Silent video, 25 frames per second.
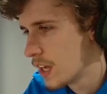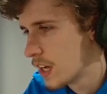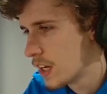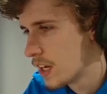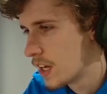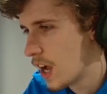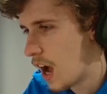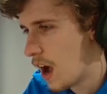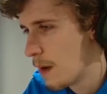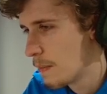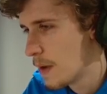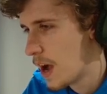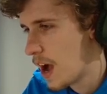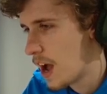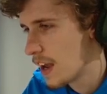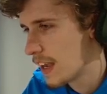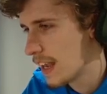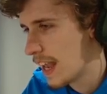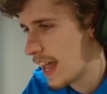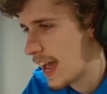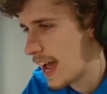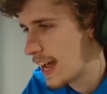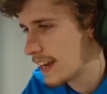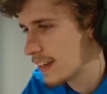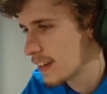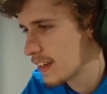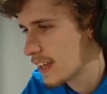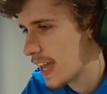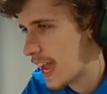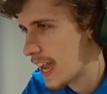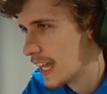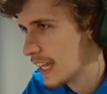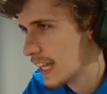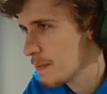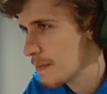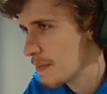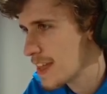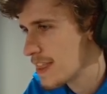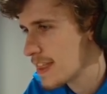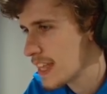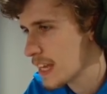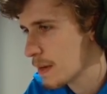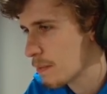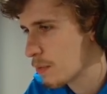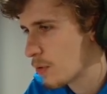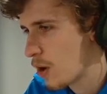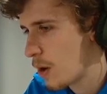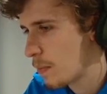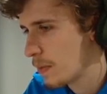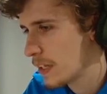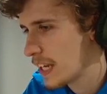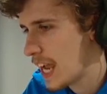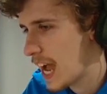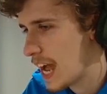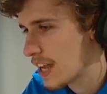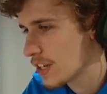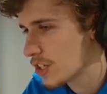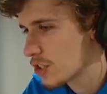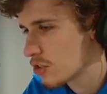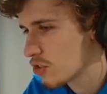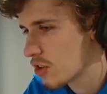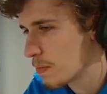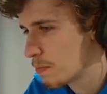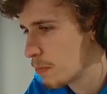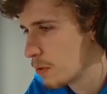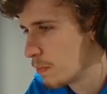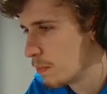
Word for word: Come on, lad. Caleb, I think, probably has triple